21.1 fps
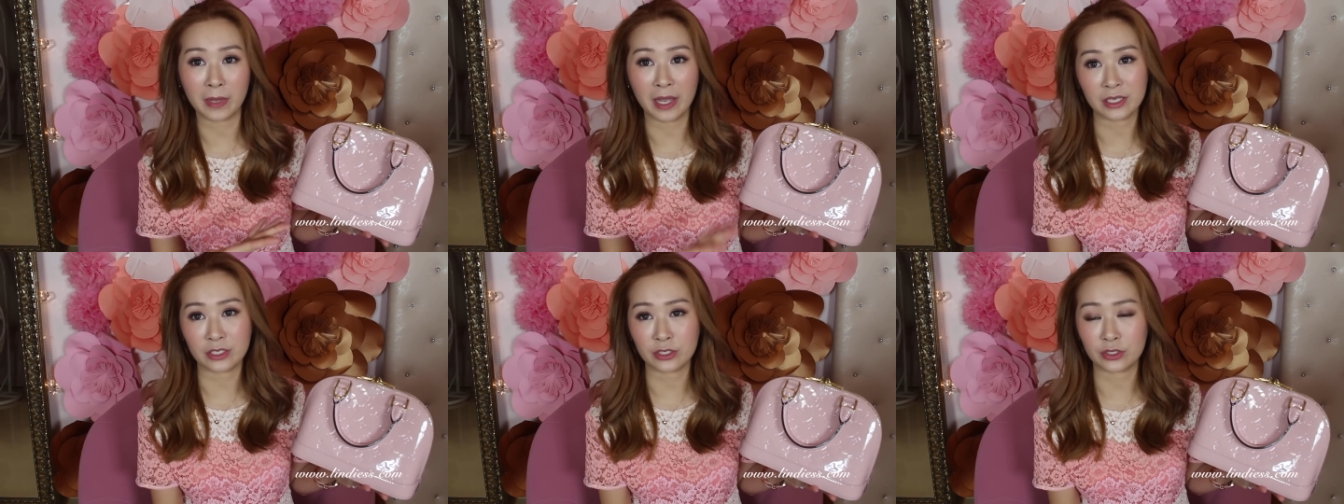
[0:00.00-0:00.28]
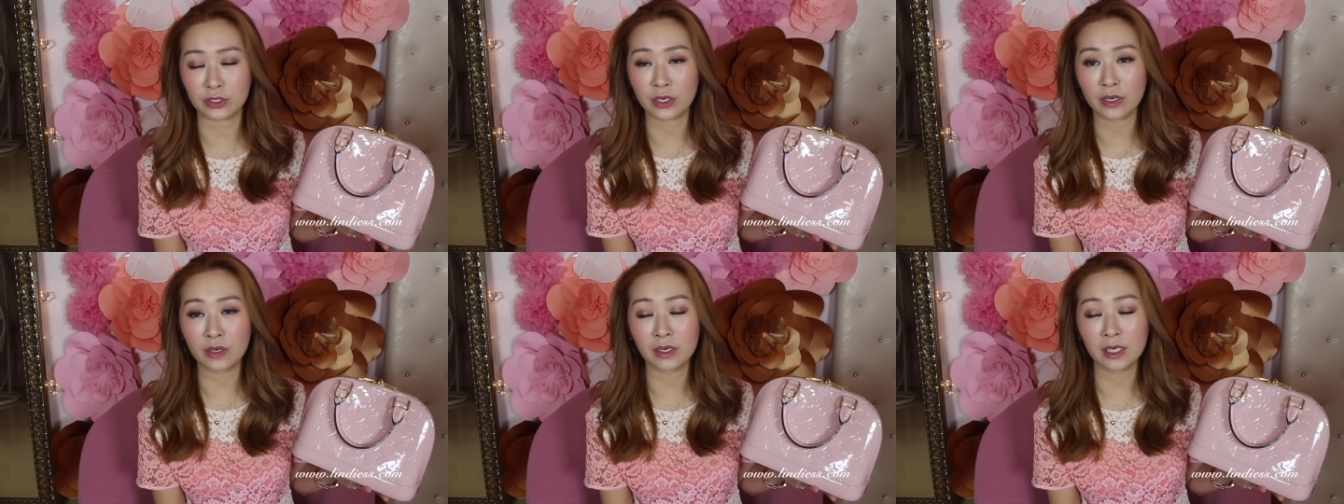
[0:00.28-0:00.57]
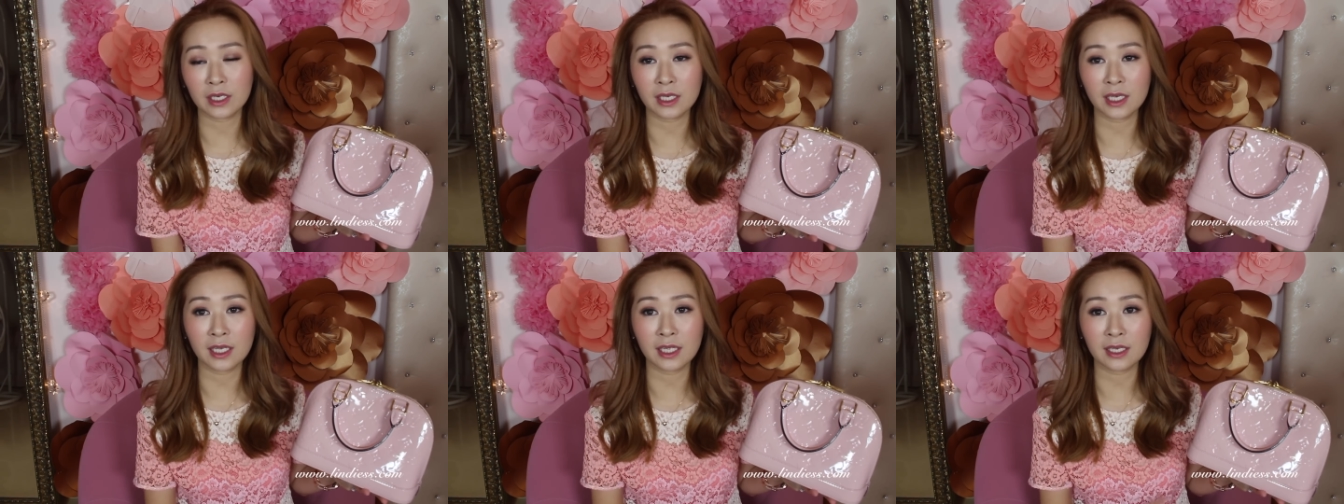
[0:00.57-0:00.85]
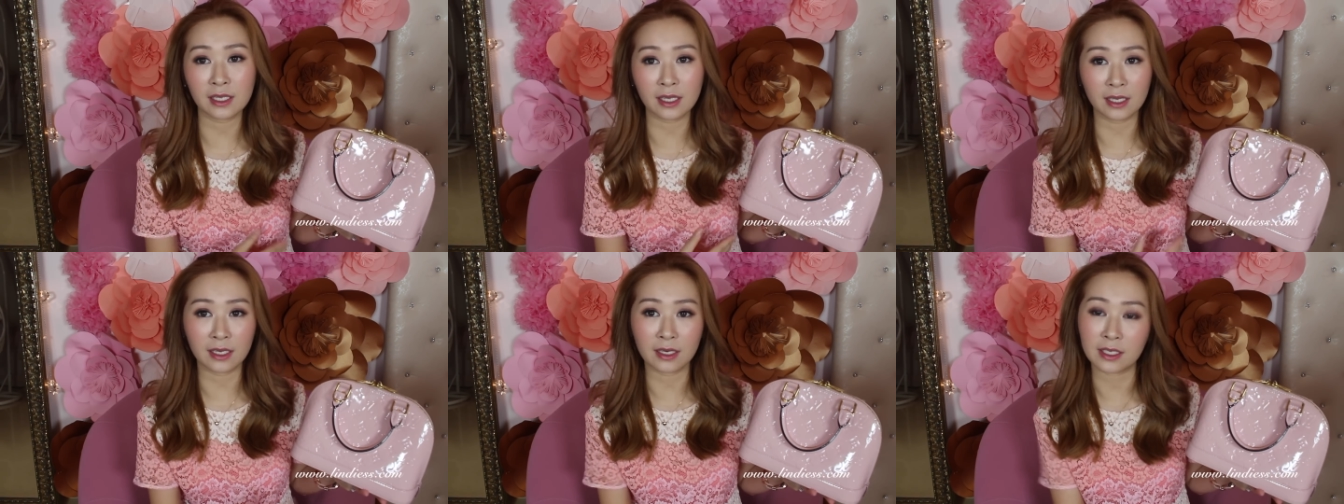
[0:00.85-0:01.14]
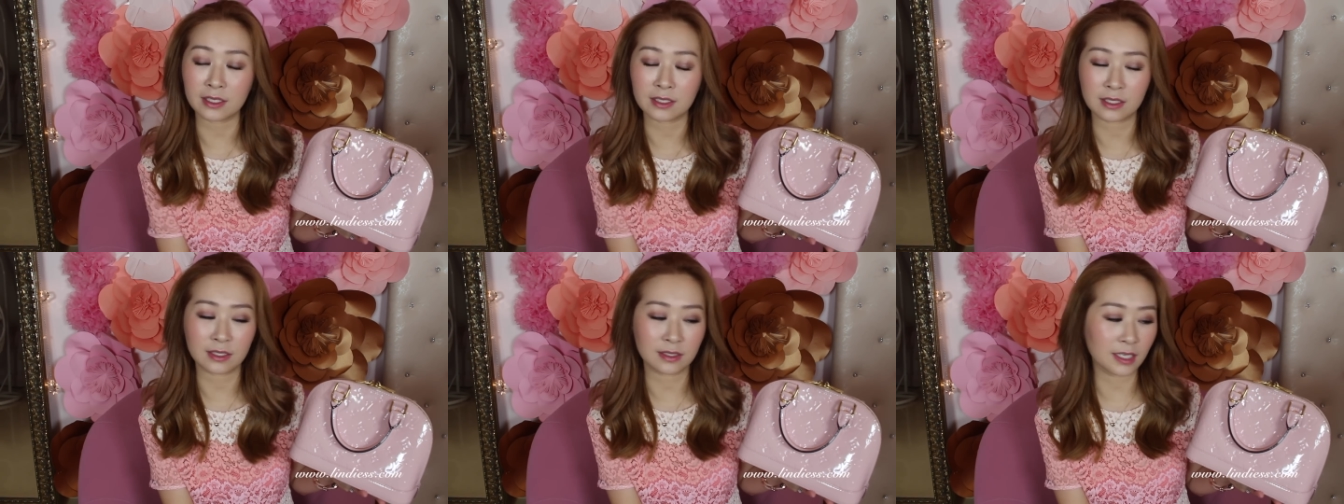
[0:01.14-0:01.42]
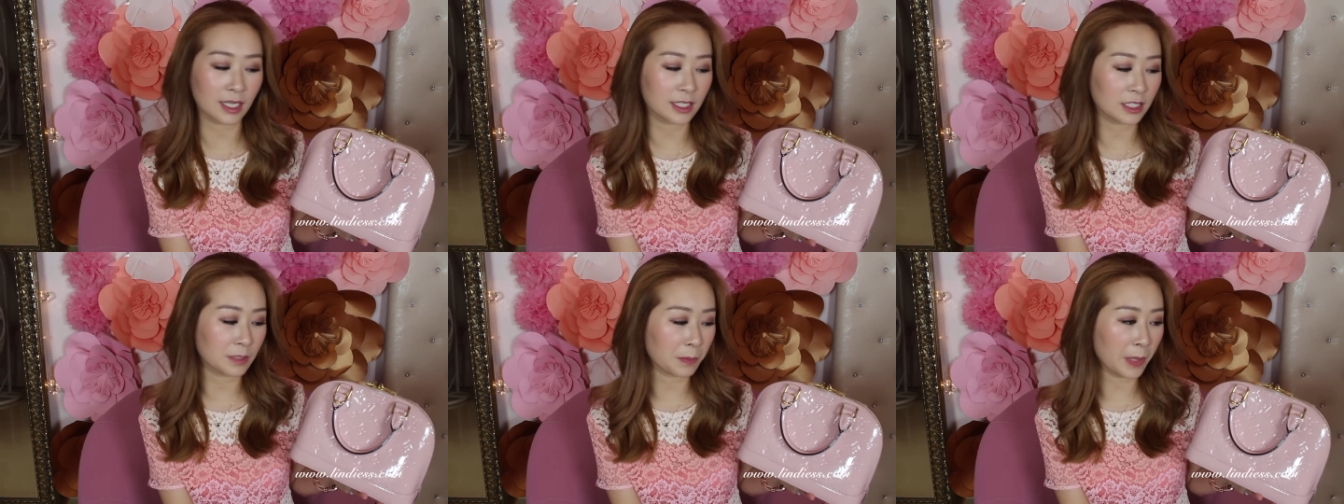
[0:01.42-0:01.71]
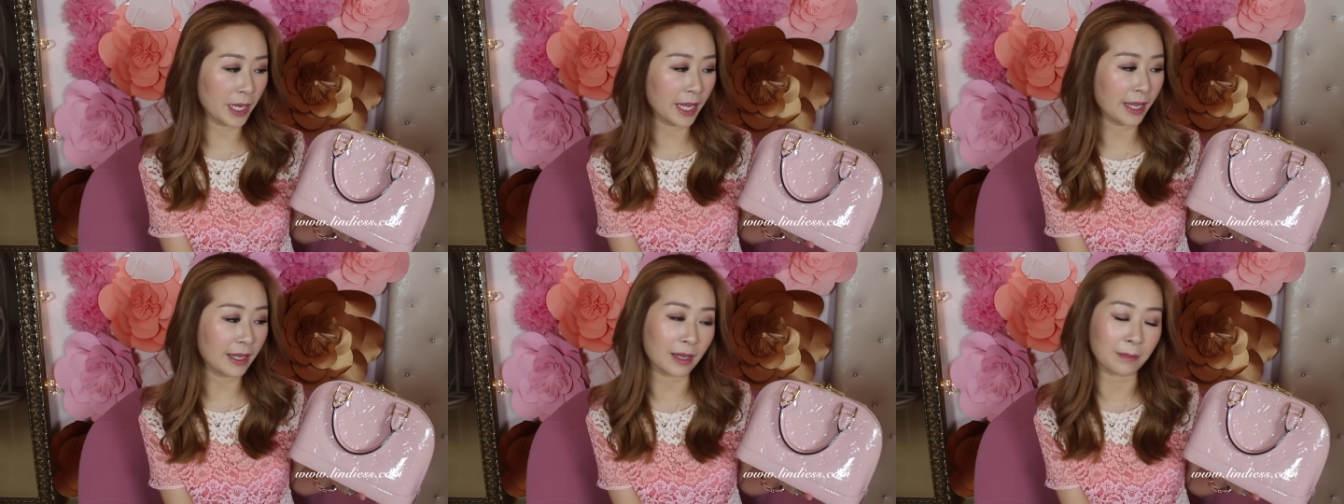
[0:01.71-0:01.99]
by stirring it in its
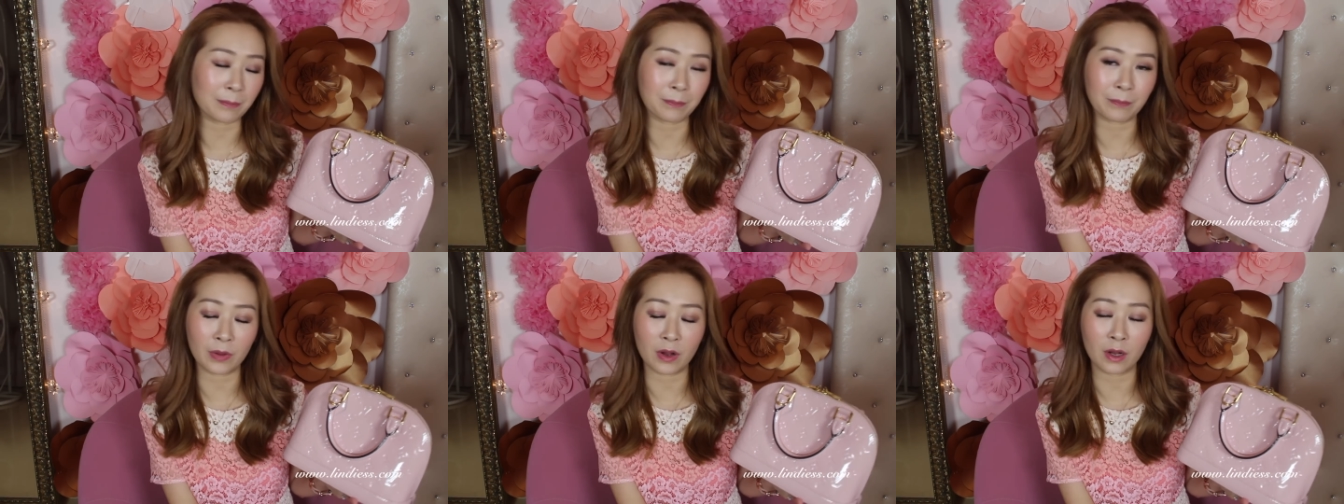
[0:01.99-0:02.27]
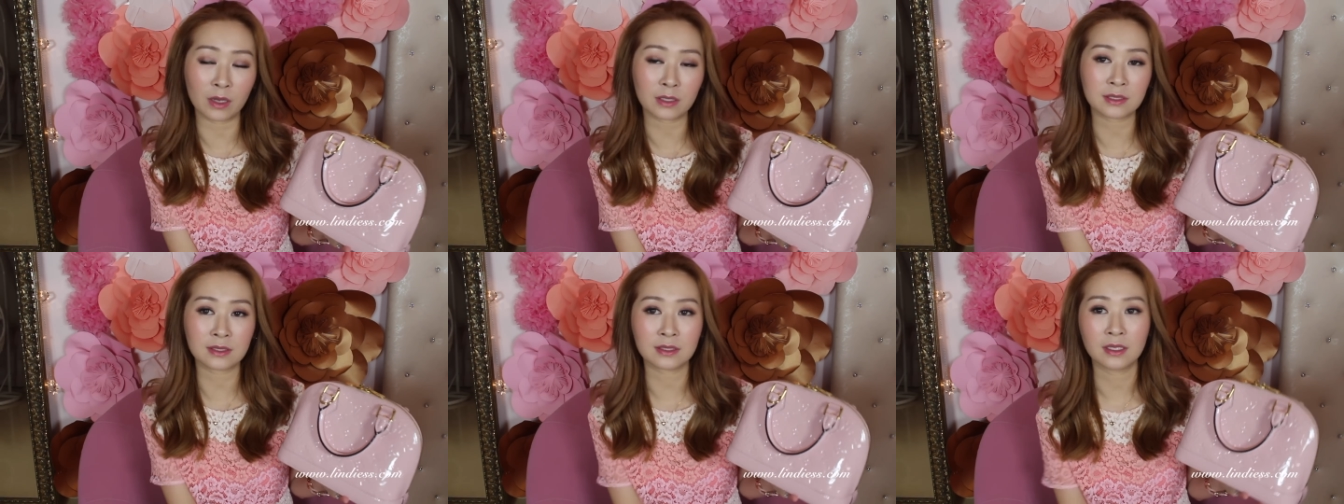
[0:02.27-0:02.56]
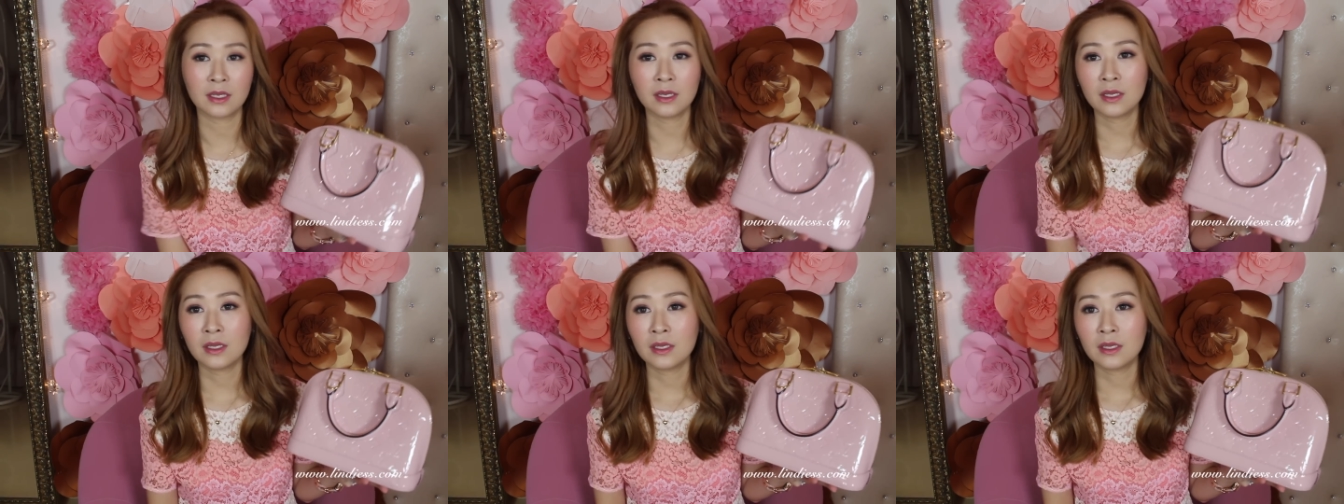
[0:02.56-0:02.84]
dust bag and box.